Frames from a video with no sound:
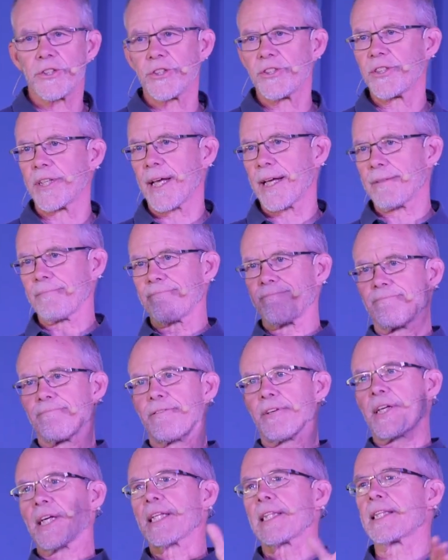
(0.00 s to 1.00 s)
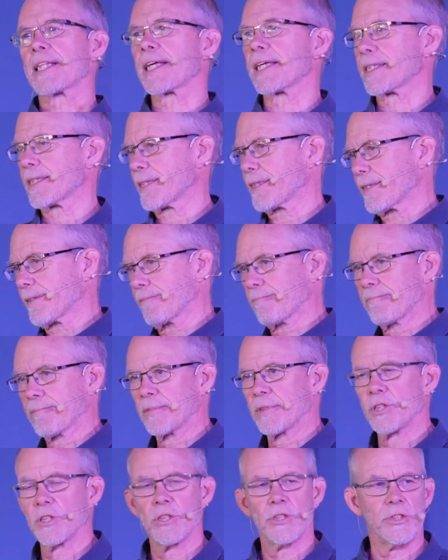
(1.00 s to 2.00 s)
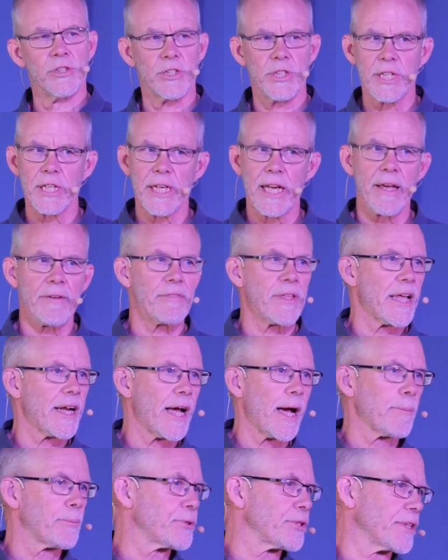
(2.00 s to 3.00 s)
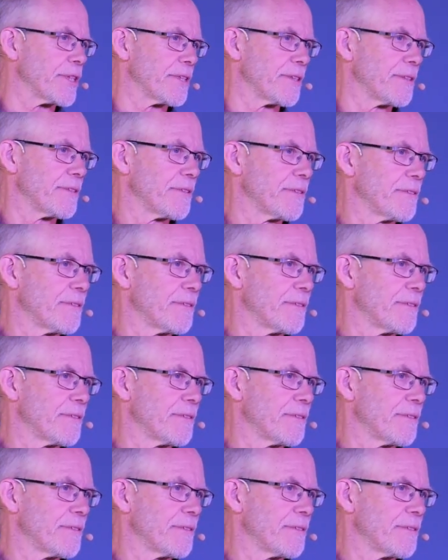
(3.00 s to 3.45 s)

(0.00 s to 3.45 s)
just say, forget this. She didn't have that option.